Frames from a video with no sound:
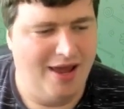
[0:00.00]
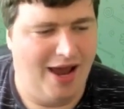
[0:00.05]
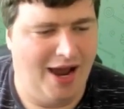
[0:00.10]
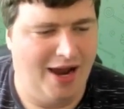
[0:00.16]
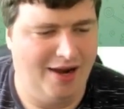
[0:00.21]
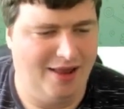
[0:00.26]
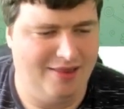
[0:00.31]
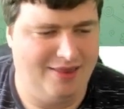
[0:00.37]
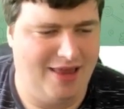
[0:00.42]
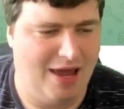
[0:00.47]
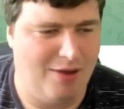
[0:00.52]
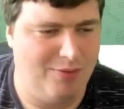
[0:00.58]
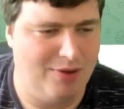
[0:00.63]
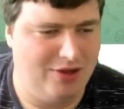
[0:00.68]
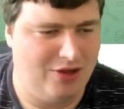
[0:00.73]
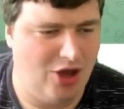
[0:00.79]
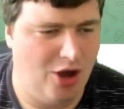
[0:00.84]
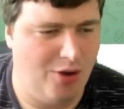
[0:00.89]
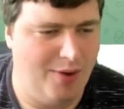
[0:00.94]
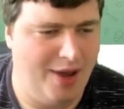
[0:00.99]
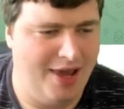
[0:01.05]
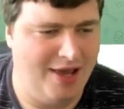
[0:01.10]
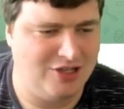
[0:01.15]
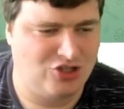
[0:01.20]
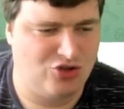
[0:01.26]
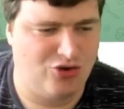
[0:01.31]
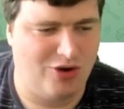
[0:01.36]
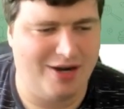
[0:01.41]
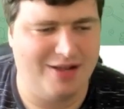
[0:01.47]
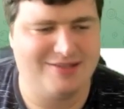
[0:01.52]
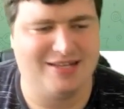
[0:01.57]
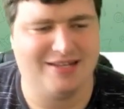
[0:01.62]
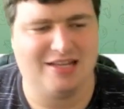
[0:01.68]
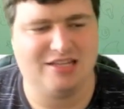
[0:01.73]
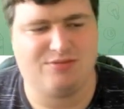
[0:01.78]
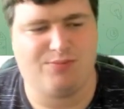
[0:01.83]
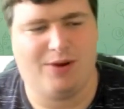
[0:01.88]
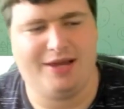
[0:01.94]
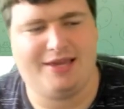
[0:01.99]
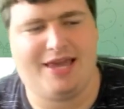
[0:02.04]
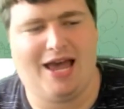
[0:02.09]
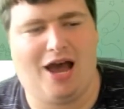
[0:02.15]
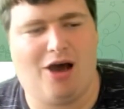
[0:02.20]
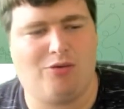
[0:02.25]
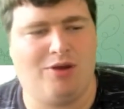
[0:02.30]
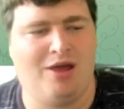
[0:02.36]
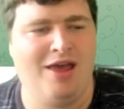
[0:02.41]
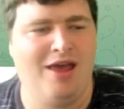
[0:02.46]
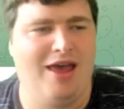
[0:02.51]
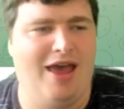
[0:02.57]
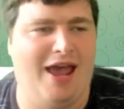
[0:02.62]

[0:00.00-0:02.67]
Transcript: And there we go. It is credited into my account